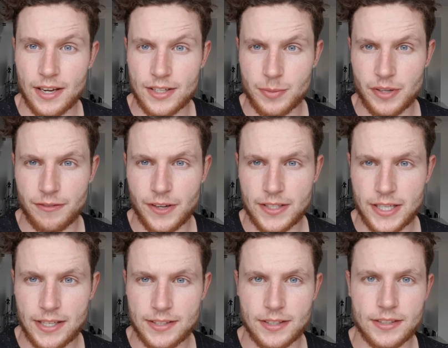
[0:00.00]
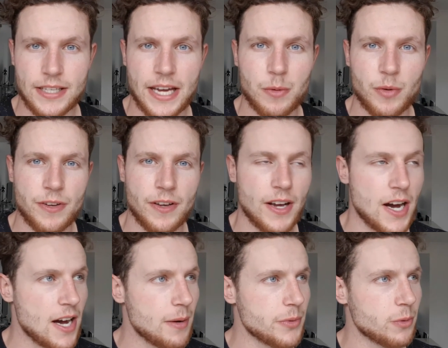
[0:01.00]
And it's been a fantastic day. We've hit
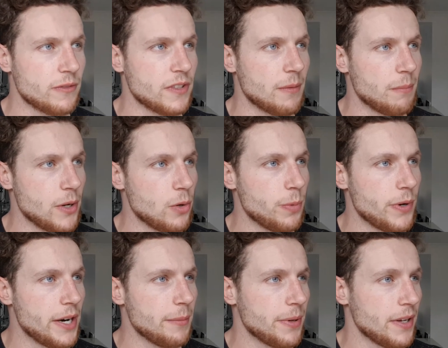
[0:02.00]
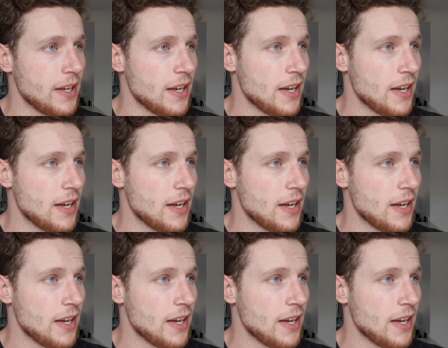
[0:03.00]
arms, we've done meal prep,